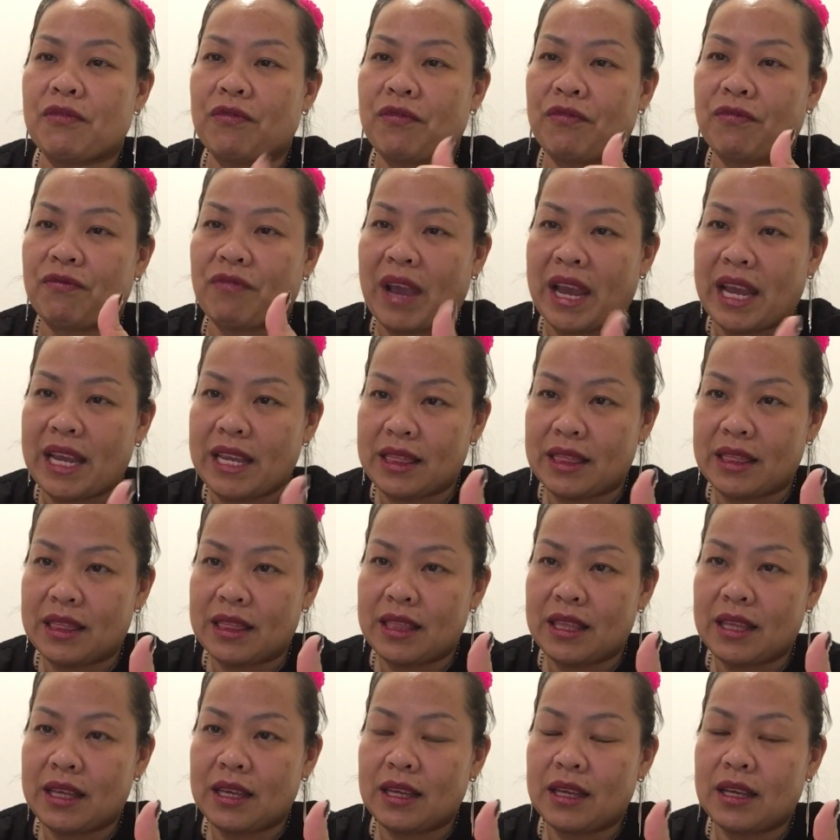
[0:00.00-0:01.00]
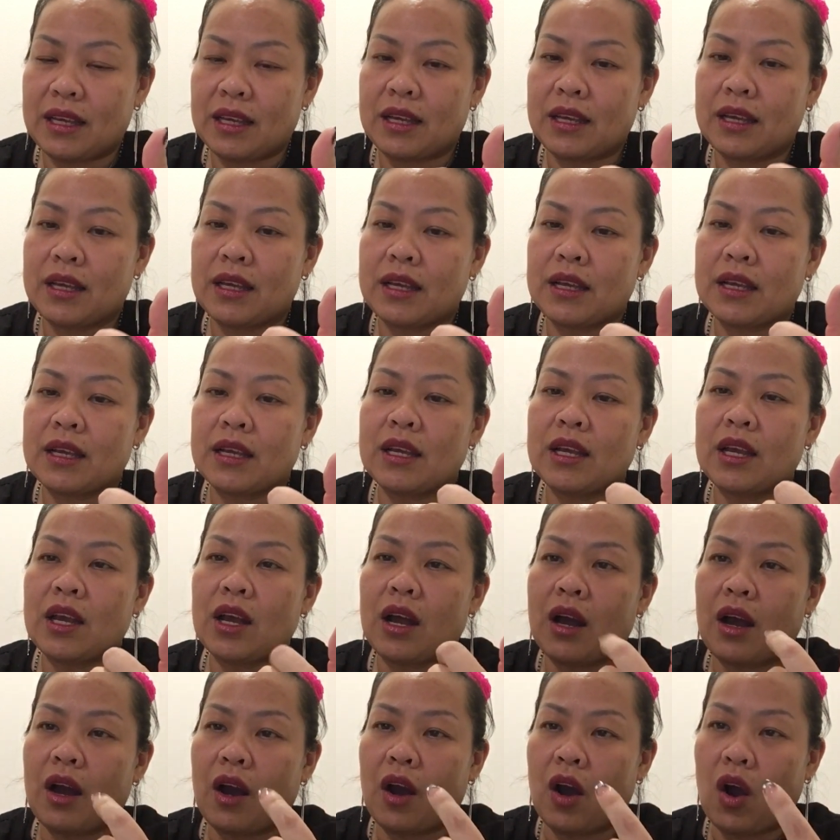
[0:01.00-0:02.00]
faith,
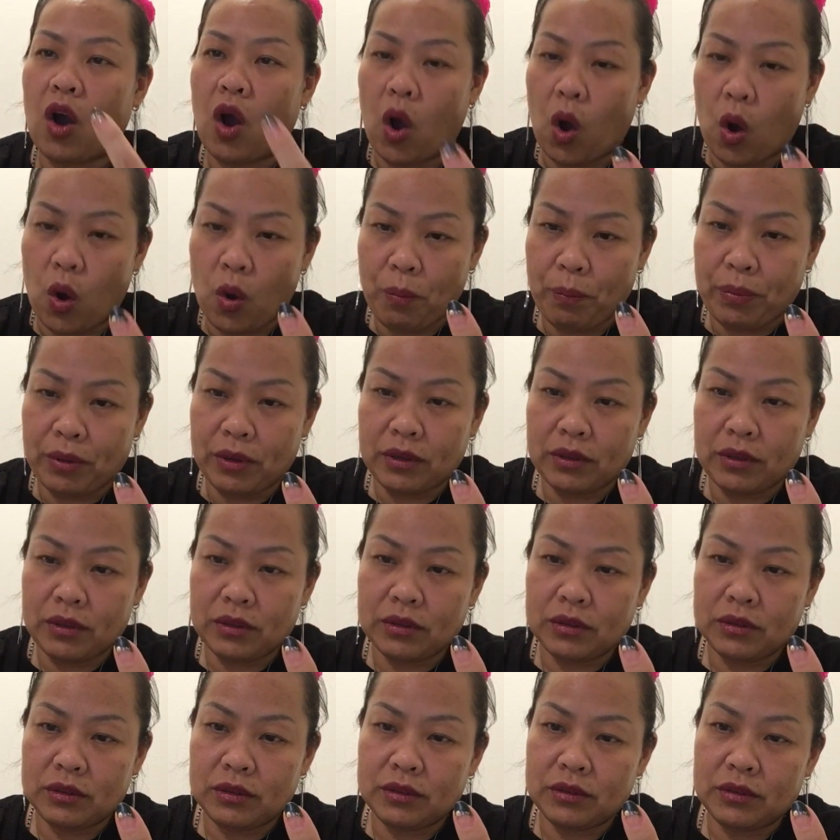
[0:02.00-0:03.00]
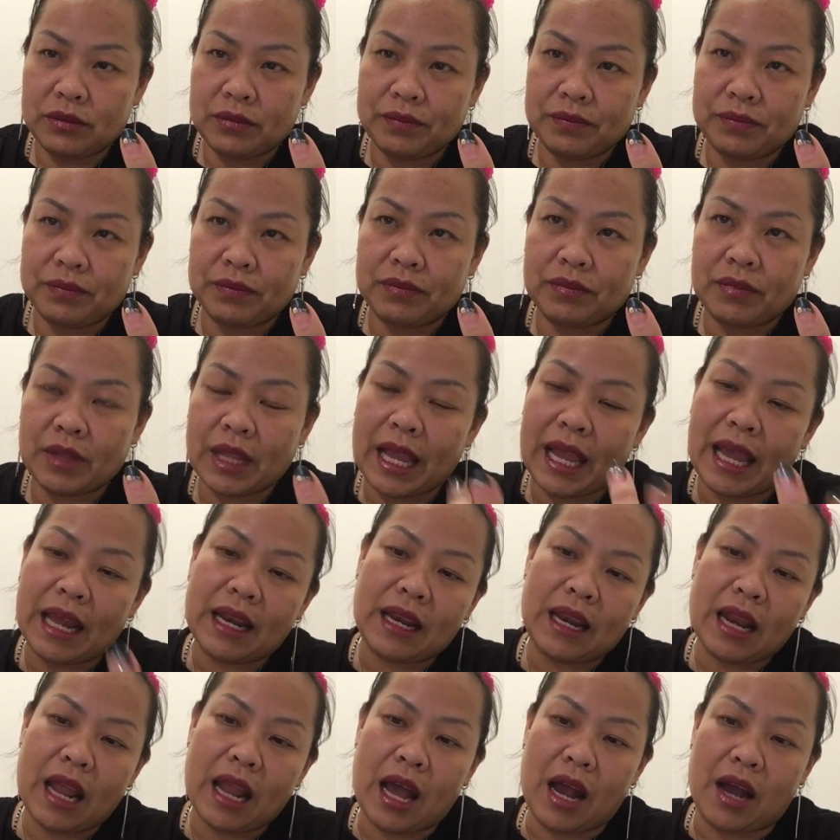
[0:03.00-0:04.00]
hope,
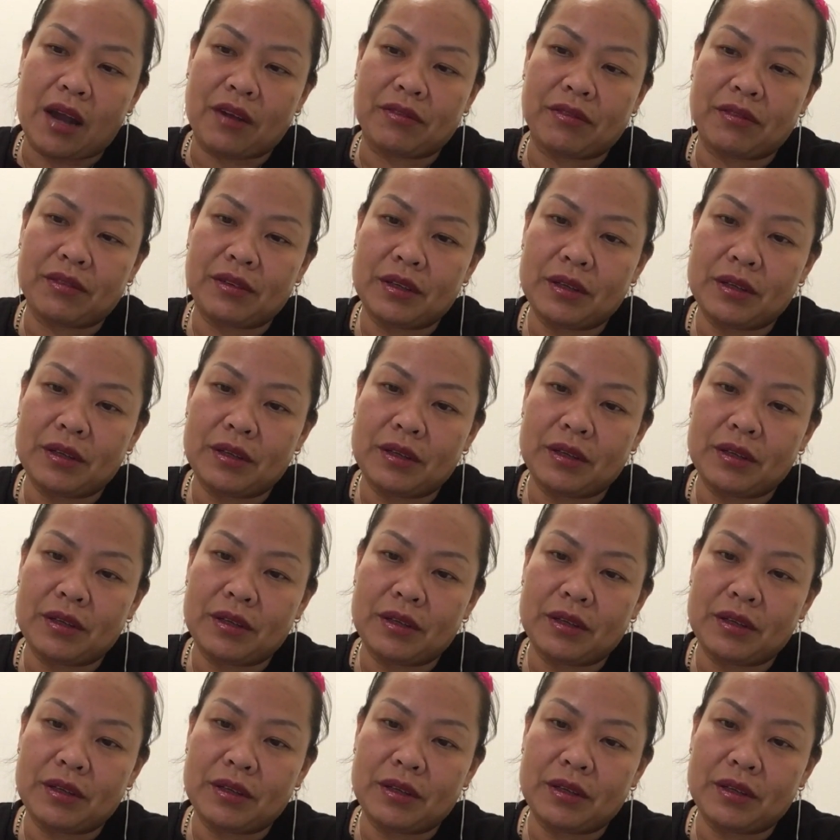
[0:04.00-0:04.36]
and love.